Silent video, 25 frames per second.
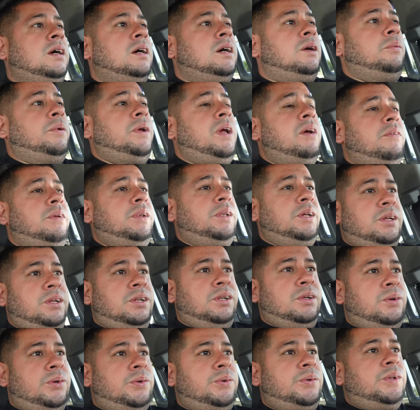We haven't
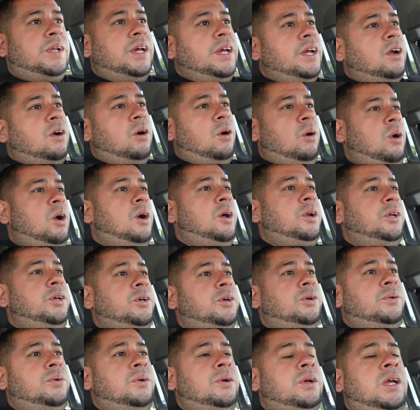done no like car
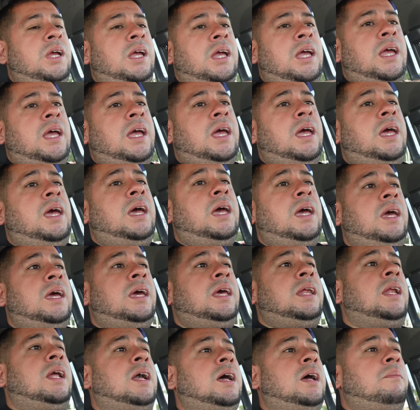audio,
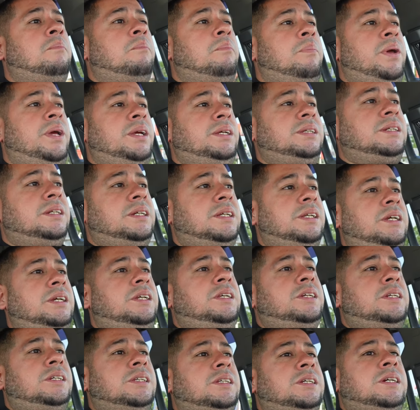and I'm basically
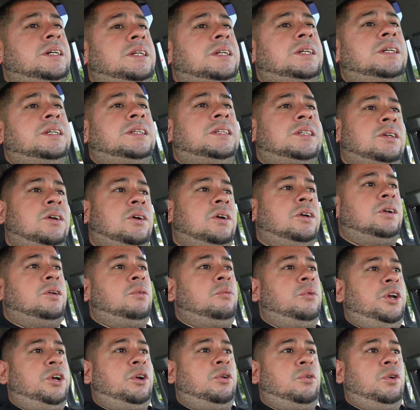just gonna start
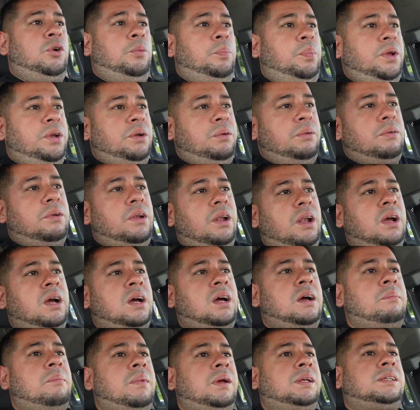regrouping
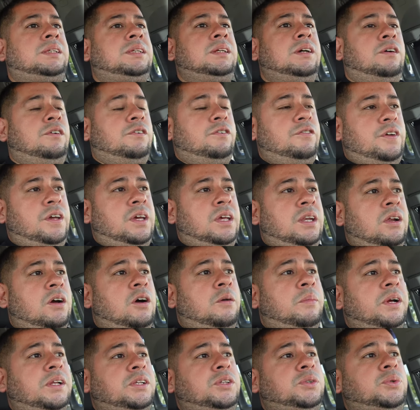myself and
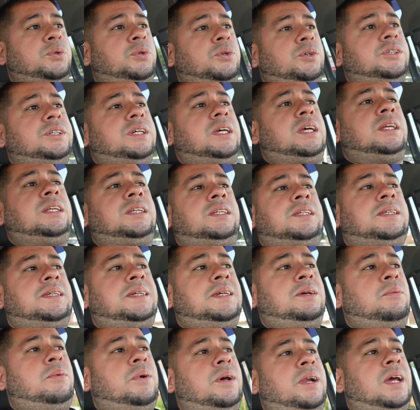all my tools and
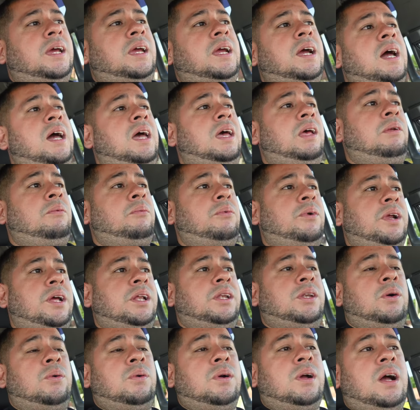see what I got and what
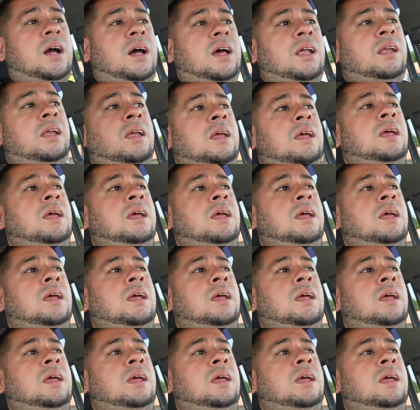I don't got